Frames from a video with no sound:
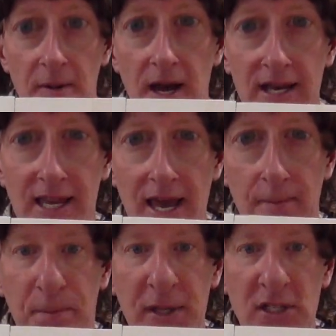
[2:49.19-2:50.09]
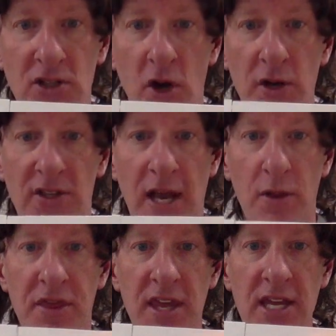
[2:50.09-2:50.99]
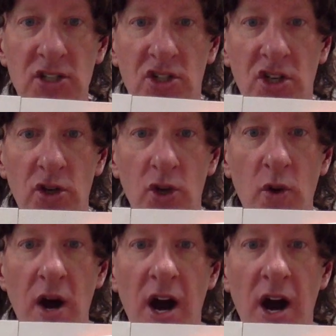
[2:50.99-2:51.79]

Again, please notice how these two